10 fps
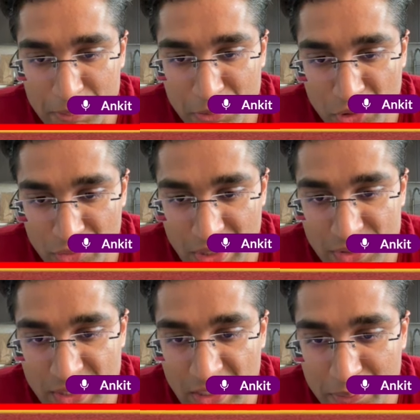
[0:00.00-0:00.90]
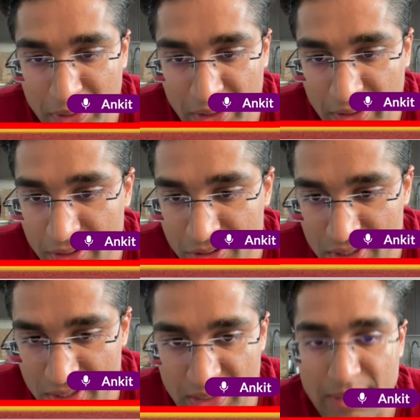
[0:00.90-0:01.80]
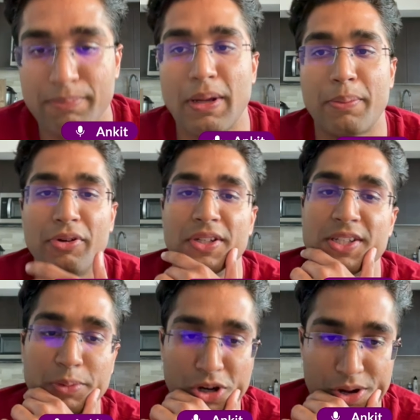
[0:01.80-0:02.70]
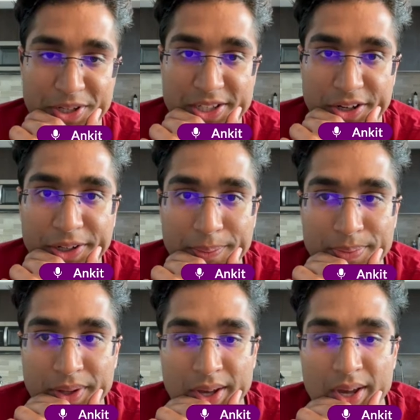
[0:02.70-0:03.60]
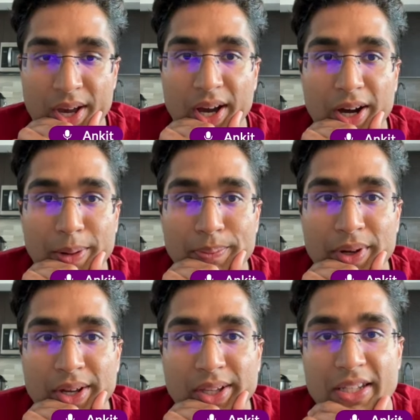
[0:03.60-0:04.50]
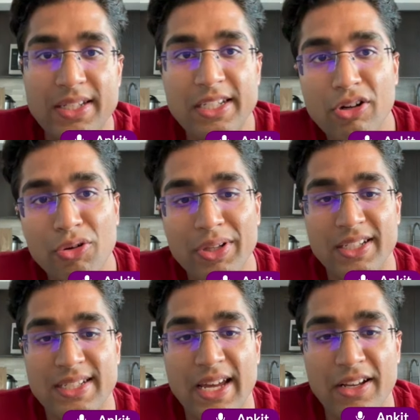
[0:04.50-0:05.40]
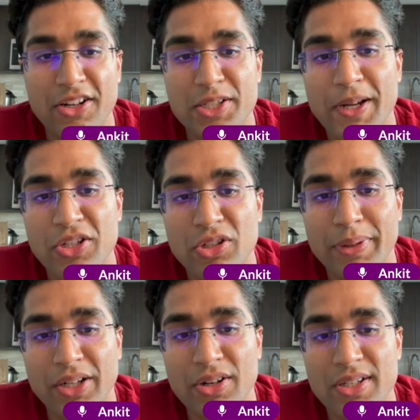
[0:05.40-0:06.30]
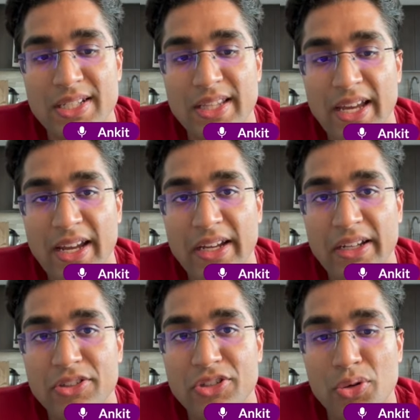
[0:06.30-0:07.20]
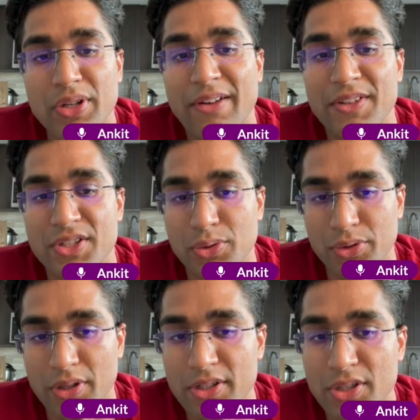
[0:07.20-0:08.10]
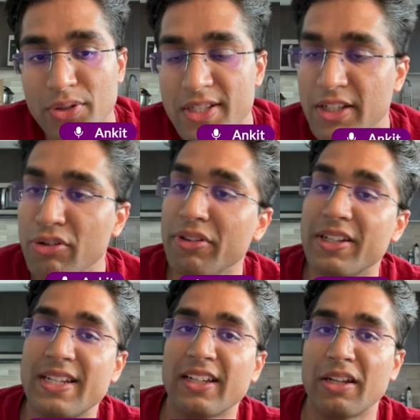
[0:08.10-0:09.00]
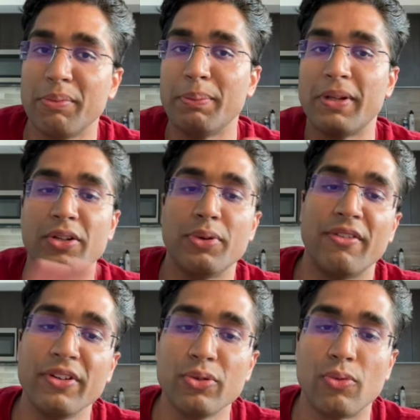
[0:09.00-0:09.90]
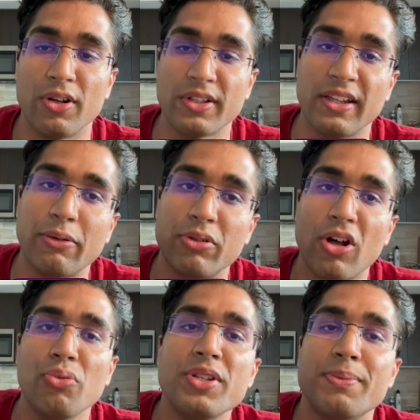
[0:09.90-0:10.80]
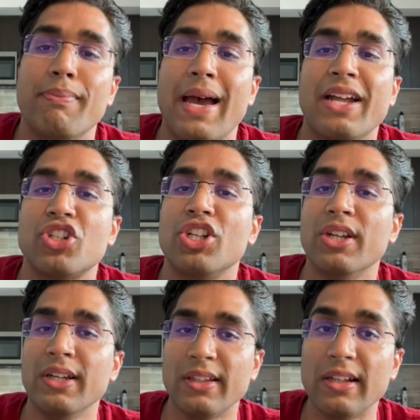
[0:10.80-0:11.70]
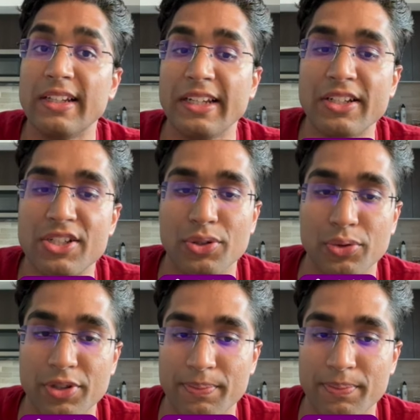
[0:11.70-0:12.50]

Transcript: more rounds and let me just pepper in some commentary. The 0 and the 10 are special because they don't have a suit. So the 0 and the 10 can be played whenever you want, and they will always match the lead suit.